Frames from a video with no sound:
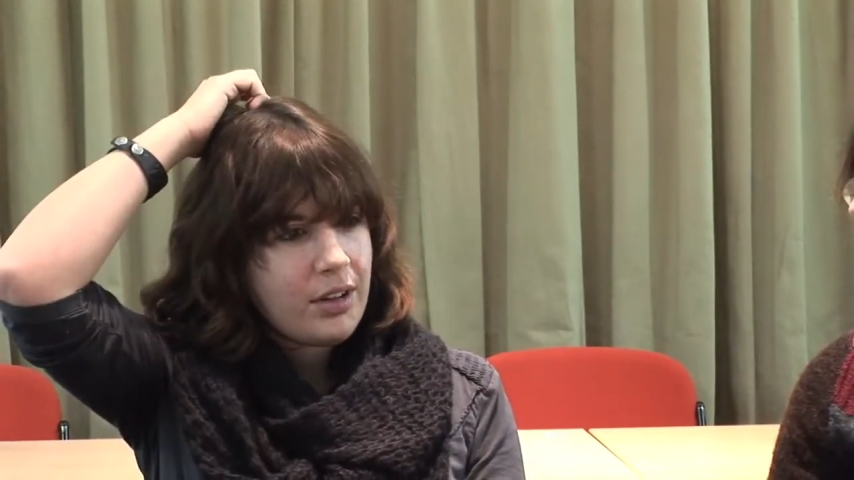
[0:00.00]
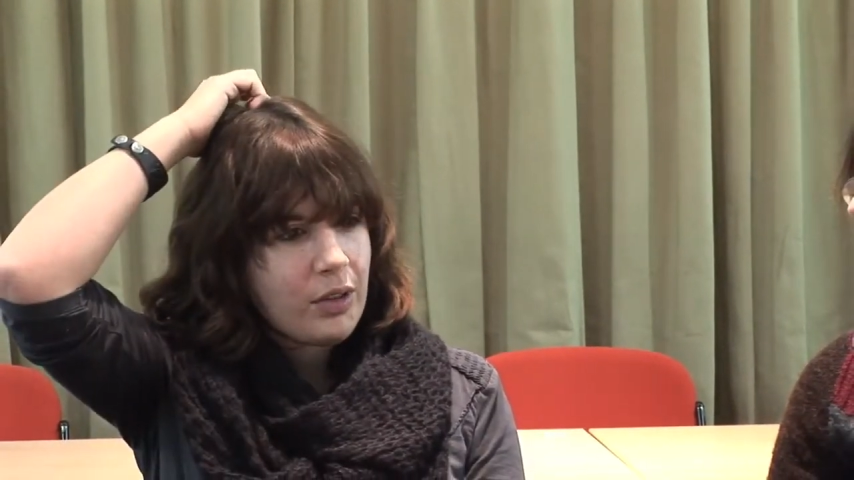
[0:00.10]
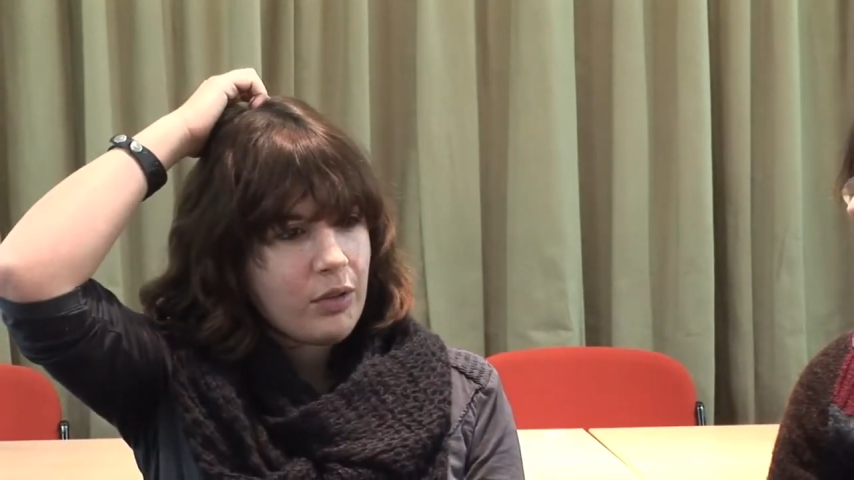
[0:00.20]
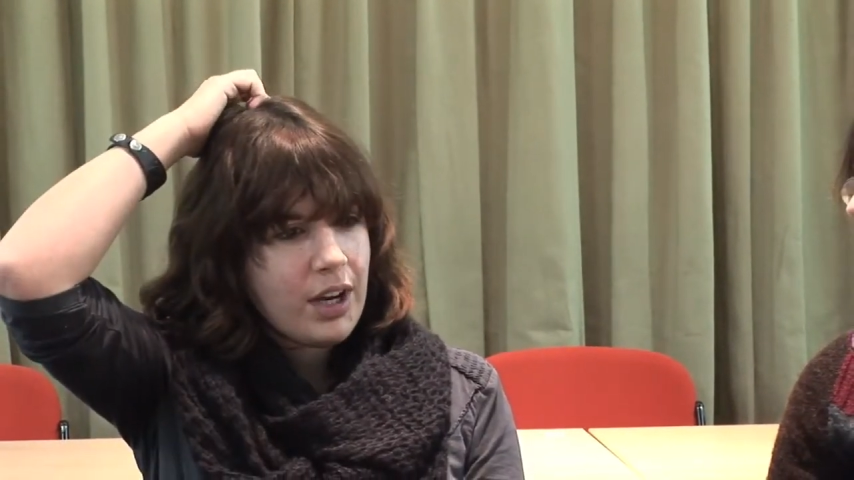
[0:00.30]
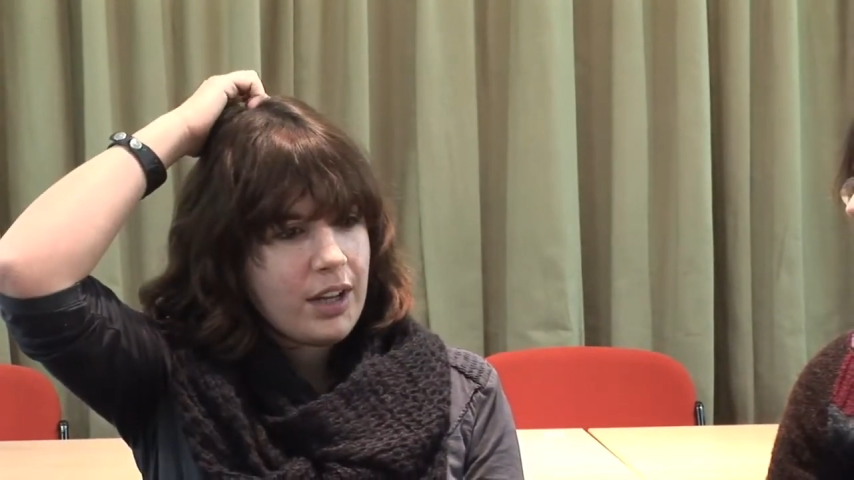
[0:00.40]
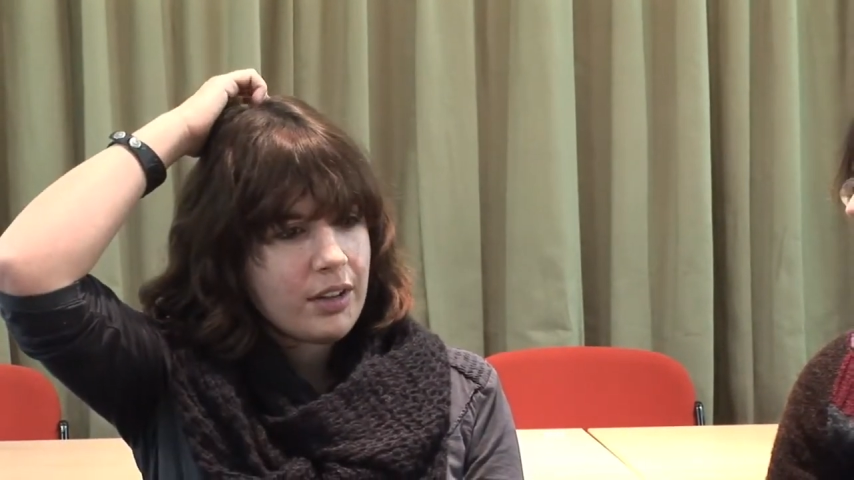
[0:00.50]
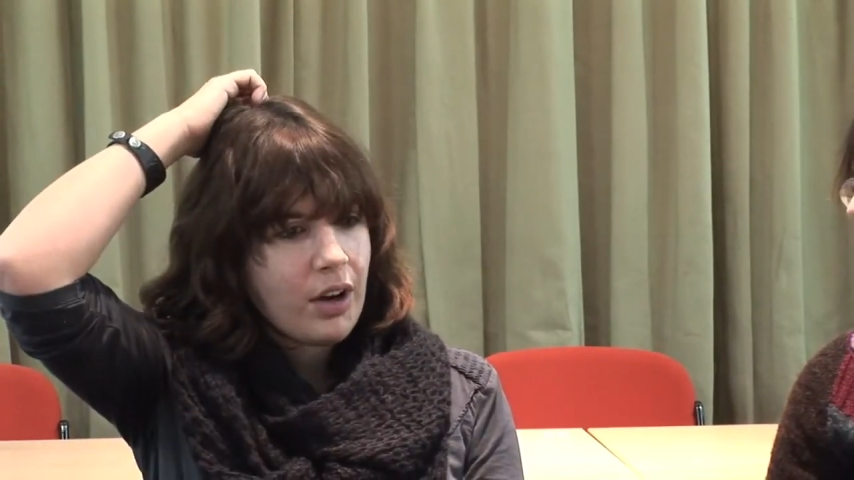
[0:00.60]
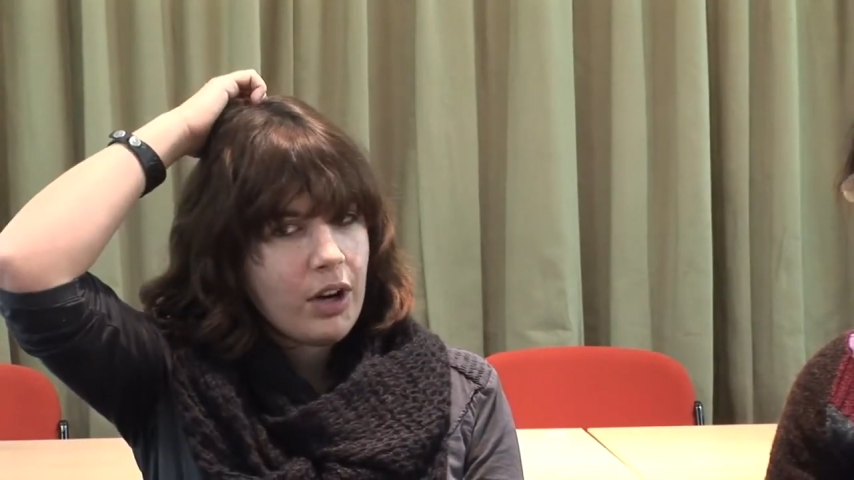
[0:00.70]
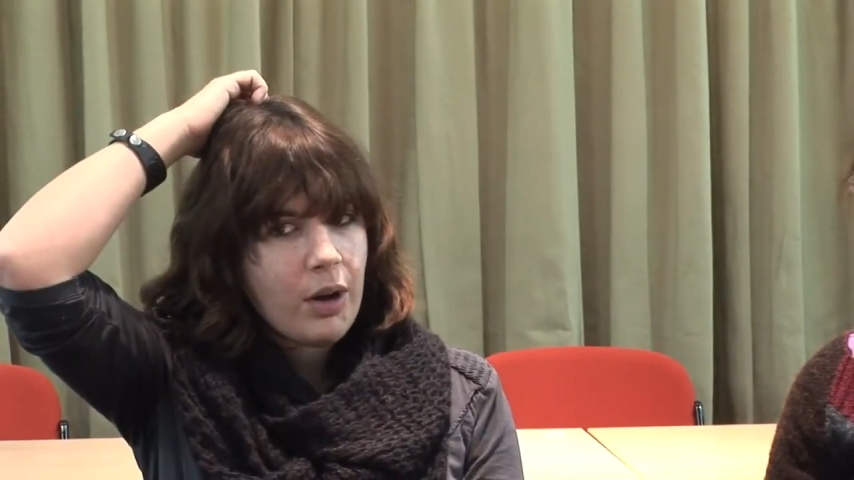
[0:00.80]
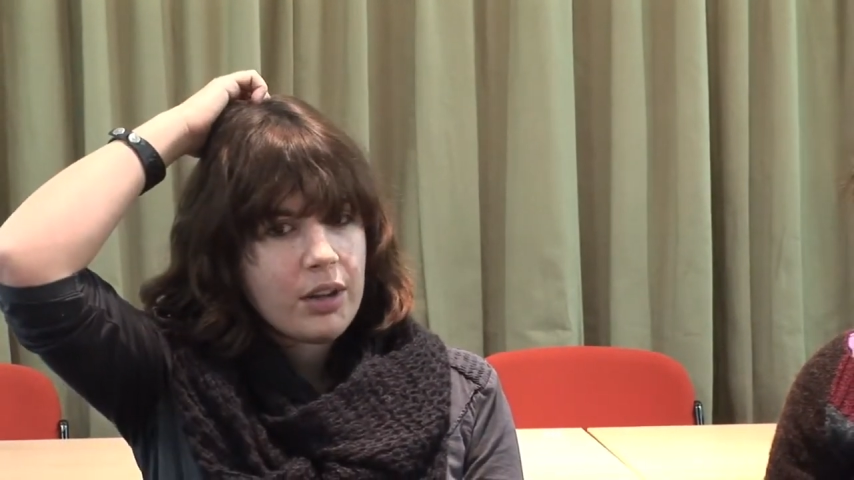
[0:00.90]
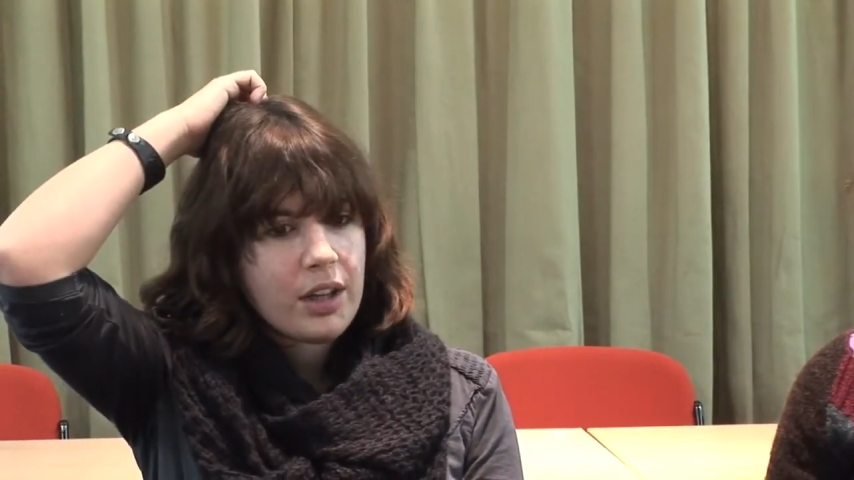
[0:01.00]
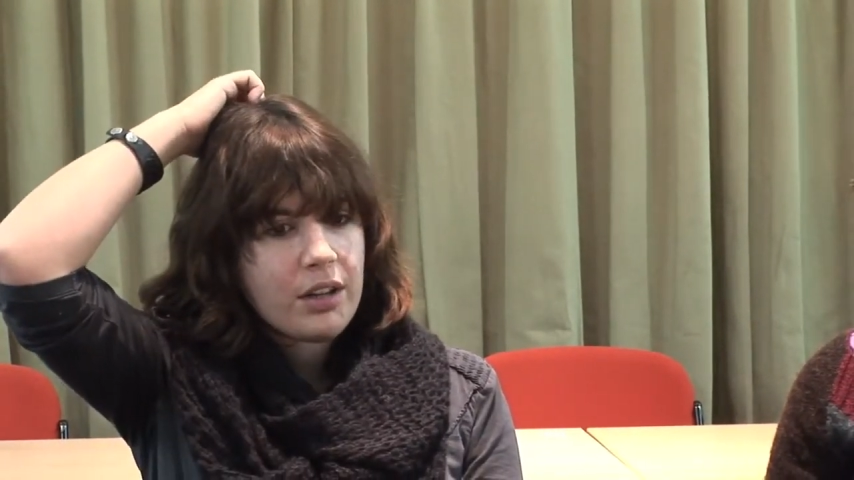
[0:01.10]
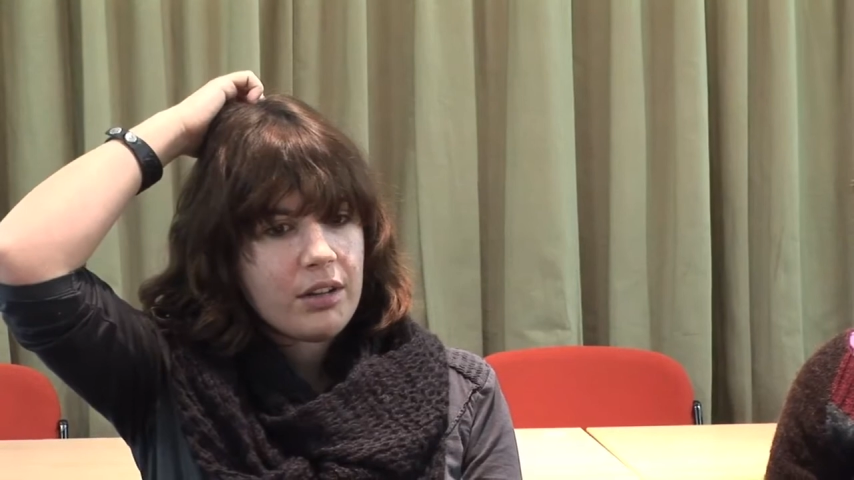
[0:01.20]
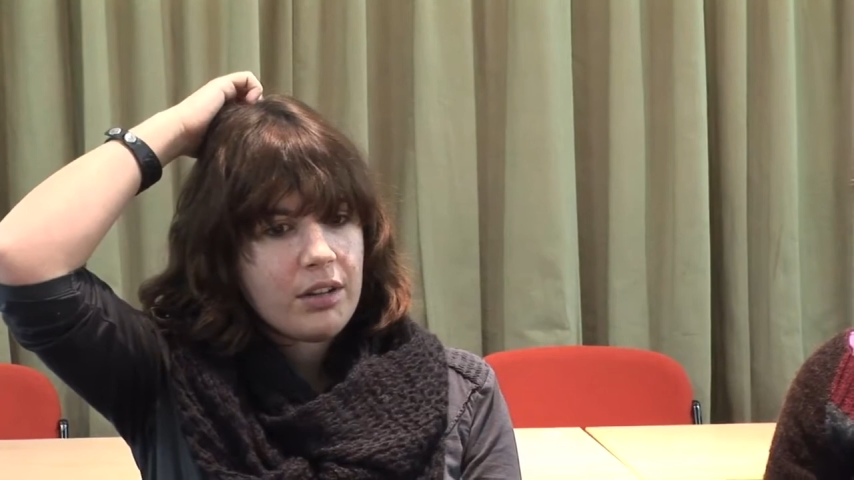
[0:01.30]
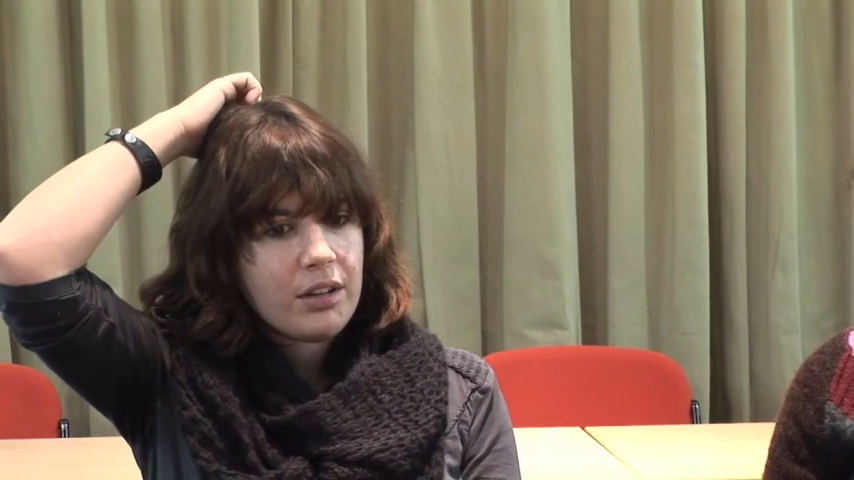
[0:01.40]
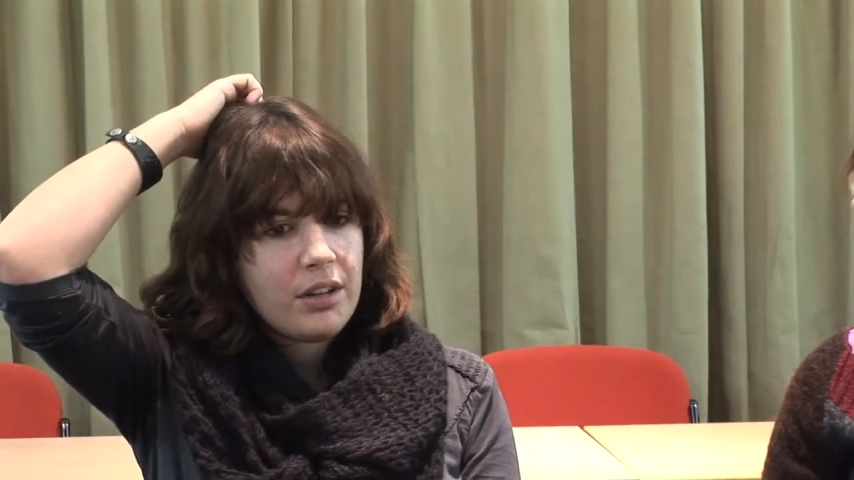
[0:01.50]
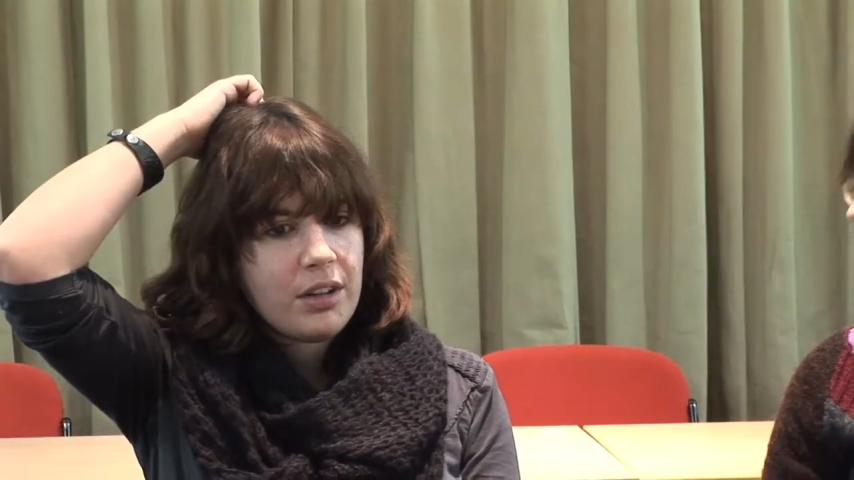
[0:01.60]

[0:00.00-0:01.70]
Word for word: that three years ago now, I think. Mm.